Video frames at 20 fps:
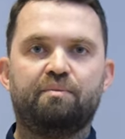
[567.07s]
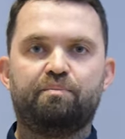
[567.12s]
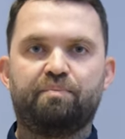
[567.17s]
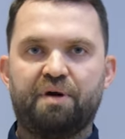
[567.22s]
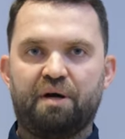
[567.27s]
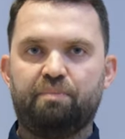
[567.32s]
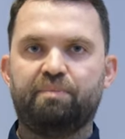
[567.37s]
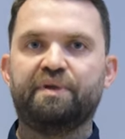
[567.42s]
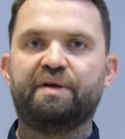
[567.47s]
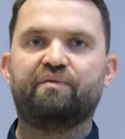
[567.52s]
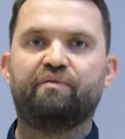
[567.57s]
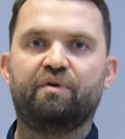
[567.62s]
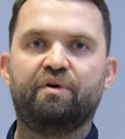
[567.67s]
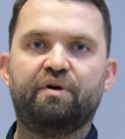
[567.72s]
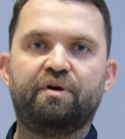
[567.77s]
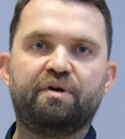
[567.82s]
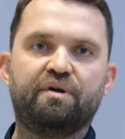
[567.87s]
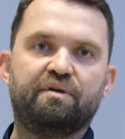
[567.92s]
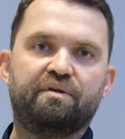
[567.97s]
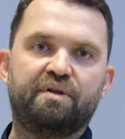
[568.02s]
public
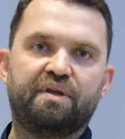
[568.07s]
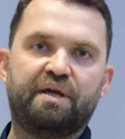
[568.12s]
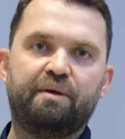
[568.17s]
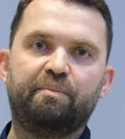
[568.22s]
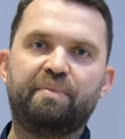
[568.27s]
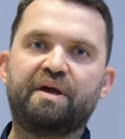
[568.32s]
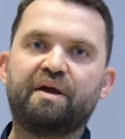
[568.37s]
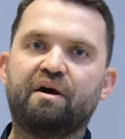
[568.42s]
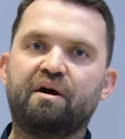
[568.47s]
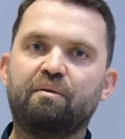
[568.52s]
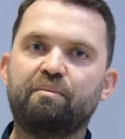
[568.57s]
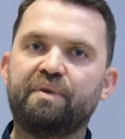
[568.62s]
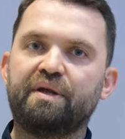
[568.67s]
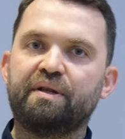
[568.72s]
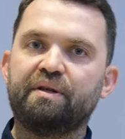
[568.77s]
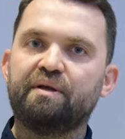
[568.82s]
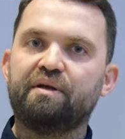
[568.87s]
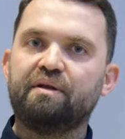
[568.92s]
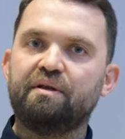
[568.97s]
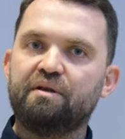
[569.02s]
work, they become
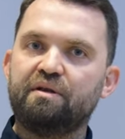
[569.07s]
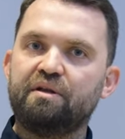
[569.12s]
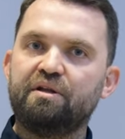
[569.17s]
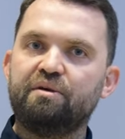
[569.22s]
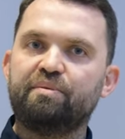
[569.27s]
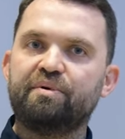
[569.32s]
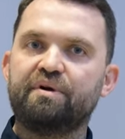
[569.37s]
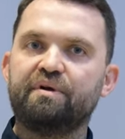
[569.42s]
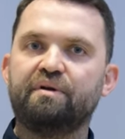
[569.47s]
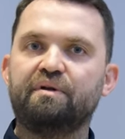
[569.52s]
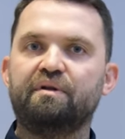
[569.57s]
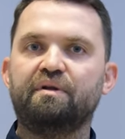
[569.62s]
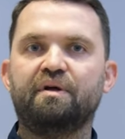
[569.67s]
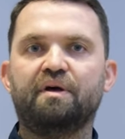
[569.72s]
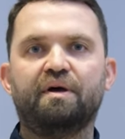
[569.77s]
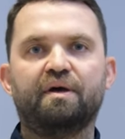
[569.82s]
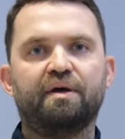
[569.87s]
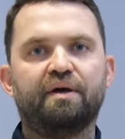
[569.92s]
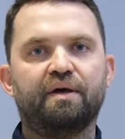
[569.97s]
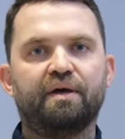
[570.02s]
in the liberal
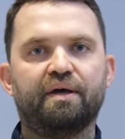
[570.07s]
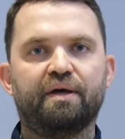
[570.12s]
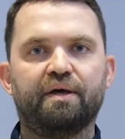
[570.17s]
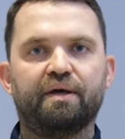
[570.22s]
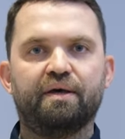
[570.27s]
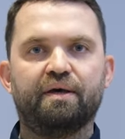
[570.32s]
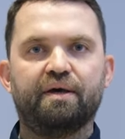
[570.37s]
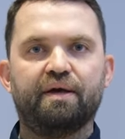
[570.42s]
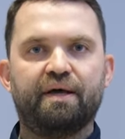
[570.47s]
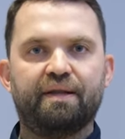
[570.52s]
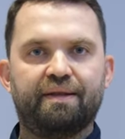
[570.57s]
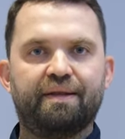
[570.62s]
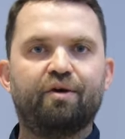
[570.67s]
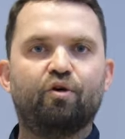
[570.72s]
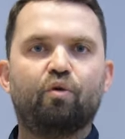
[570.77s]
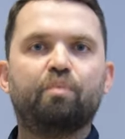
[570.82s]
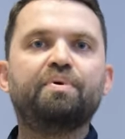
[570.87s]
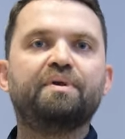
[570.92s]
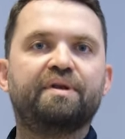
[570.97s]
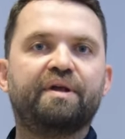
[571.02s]
and they
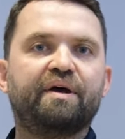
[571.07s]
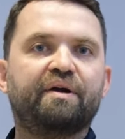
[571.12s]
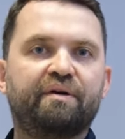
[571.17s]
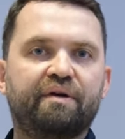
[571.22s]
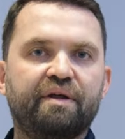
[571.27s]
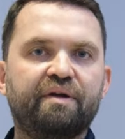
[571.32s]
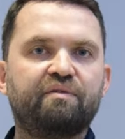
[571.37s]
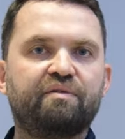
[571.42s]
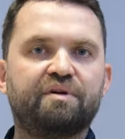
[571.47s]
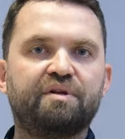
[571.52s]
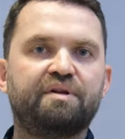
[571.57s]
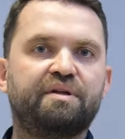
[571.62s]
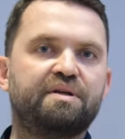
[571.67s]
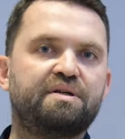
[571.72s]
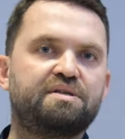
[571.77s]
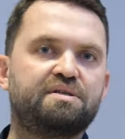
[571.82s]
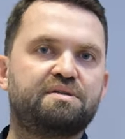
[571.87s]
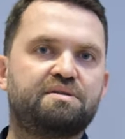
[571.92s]
open their new clinics.